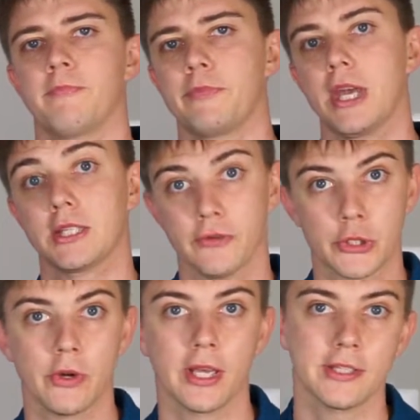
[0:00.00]
Thanks for
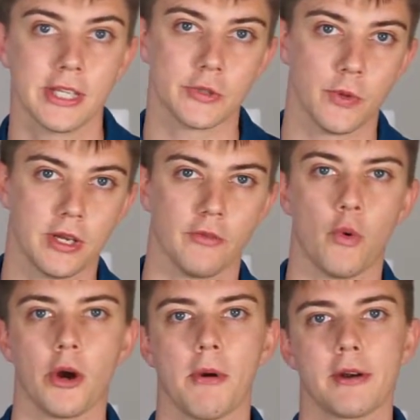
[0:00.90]
tuning into this week of
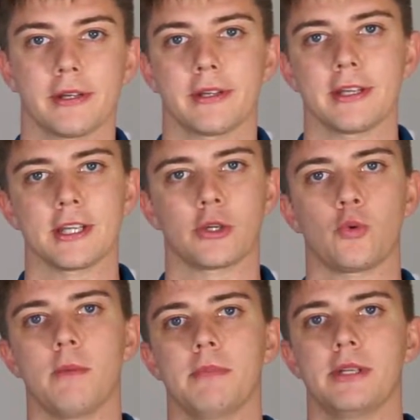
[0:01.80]
Watermark
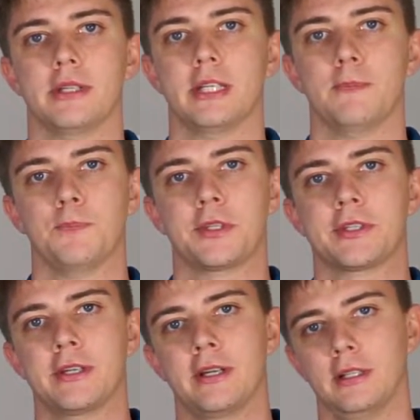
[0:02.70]
Equipment
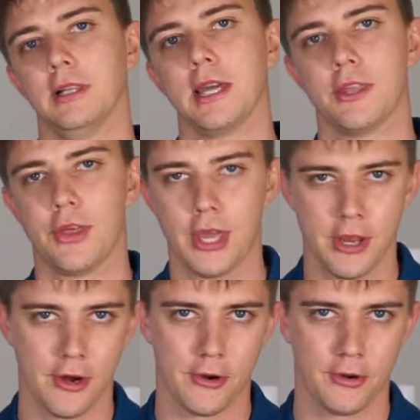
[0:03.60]
Tips. Laith
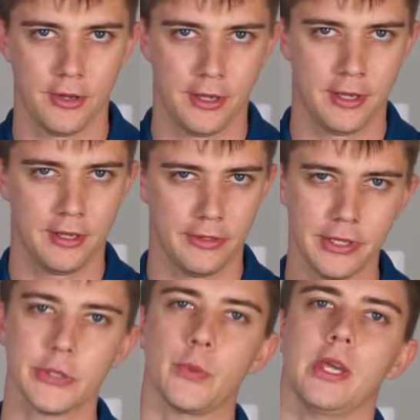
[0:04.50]
here.
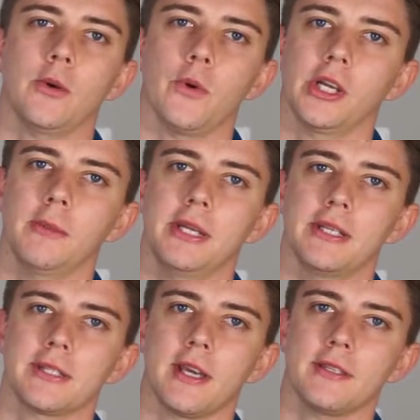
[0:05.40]
This week we're going to be
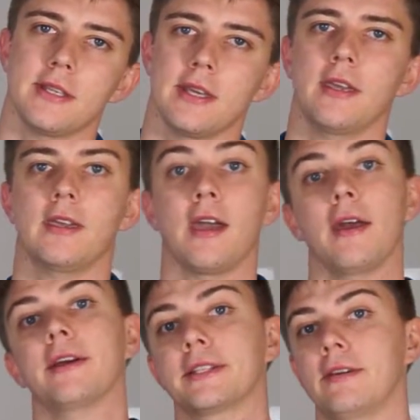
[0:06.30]
discussing
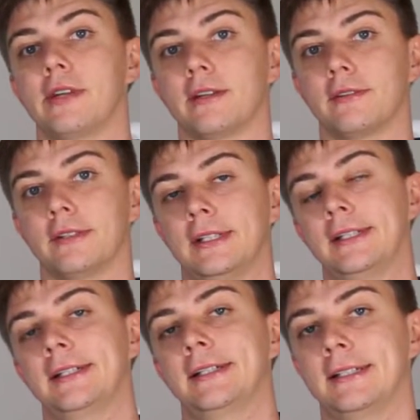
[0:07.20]
conductivity.
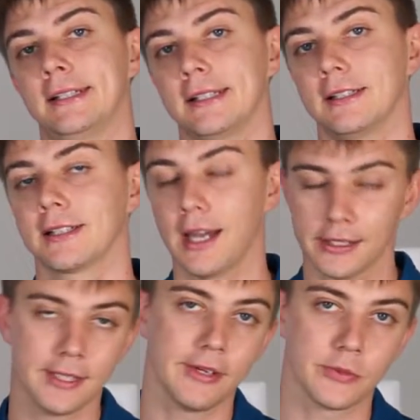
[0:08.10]

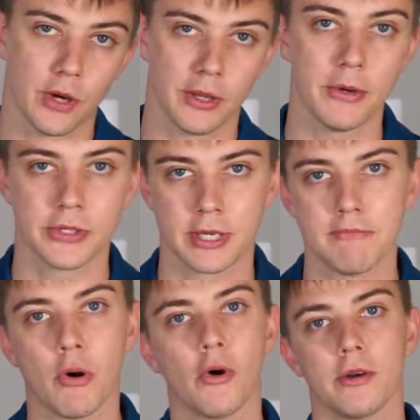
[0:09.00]
Conductivity is one of the most
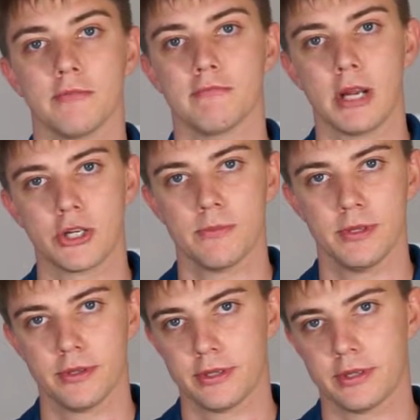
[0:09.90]
important
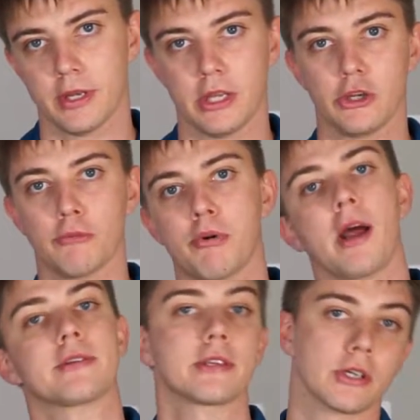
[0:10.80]
measurements in your
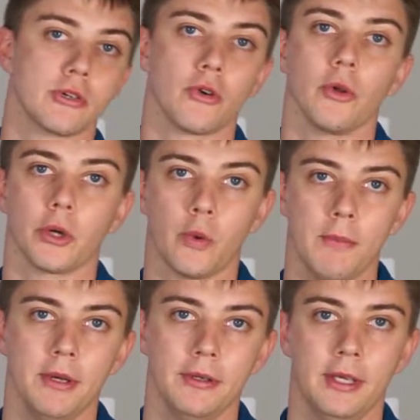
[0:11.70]
process control
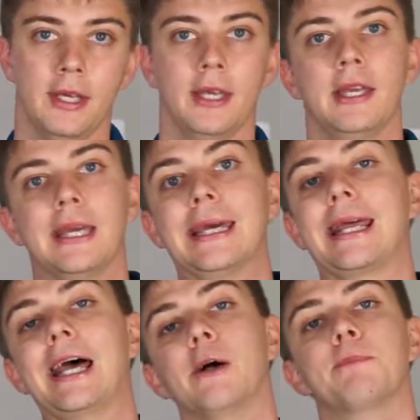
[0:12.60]
equipment. It
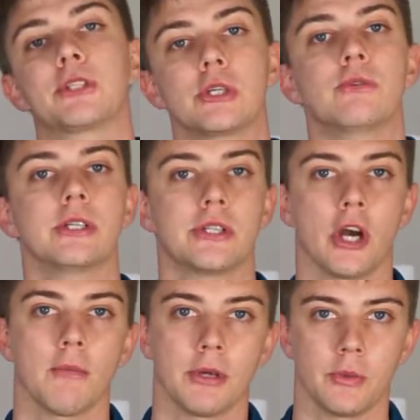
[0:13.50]
helps you
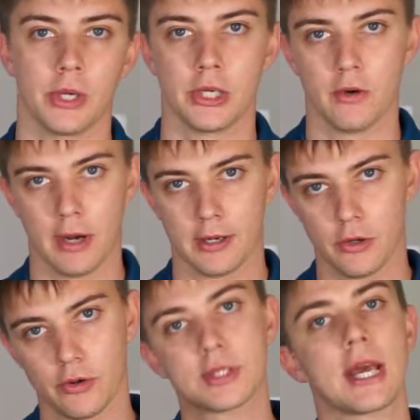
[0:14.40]
determine when you're at
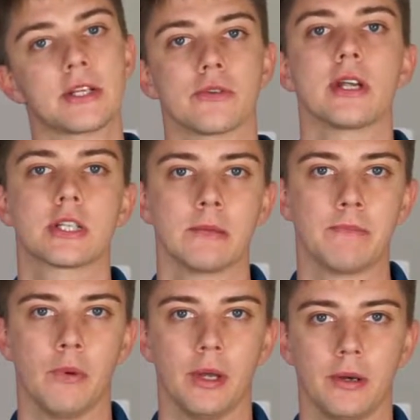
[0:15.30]
your saturation
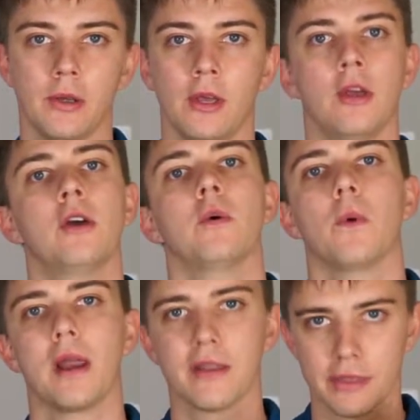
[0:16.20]
point,
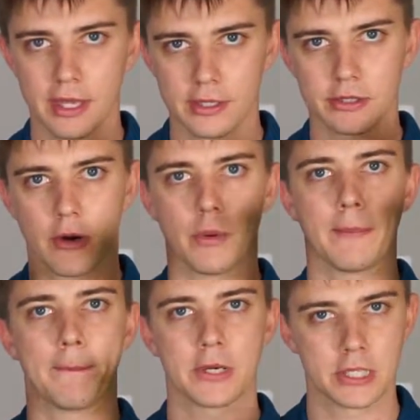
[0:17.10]
when things start
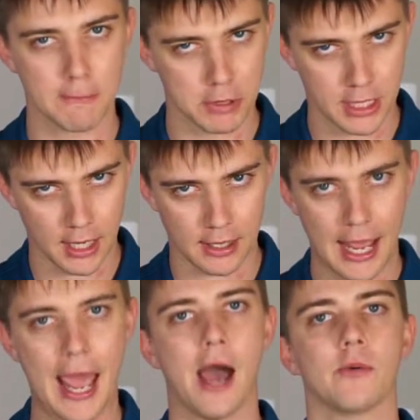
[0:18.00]
to precipitate
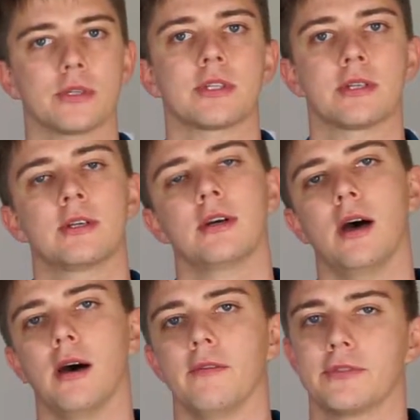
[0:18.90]
out
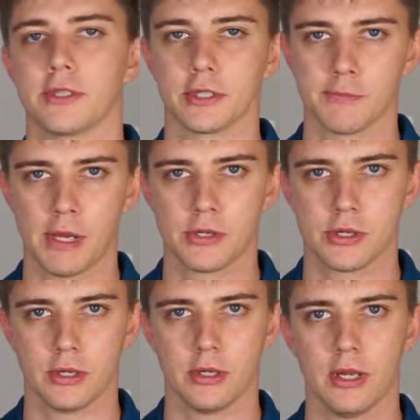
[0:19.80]
of
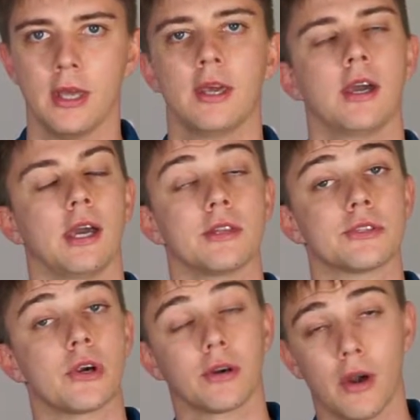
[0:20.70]
suspension and
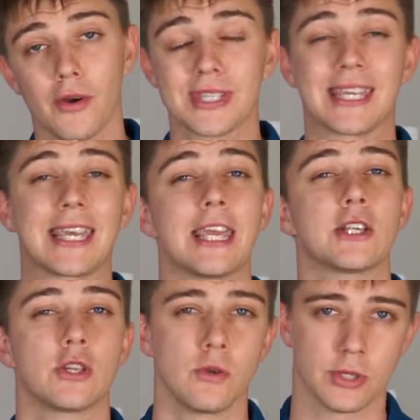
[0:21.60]
start causing
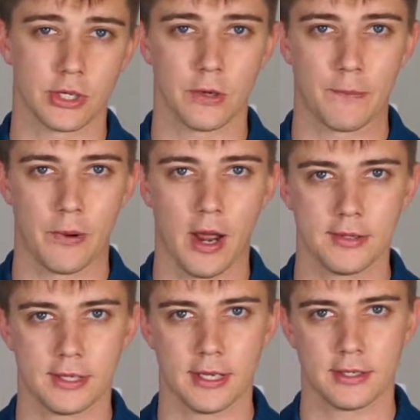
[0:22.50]
issues in your
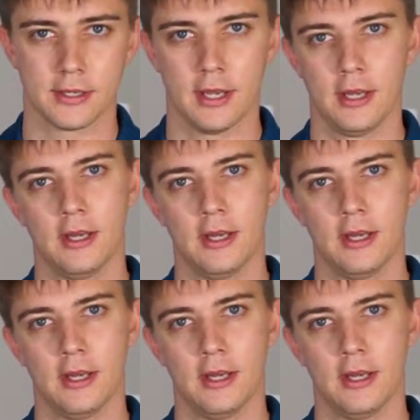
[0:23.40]
process,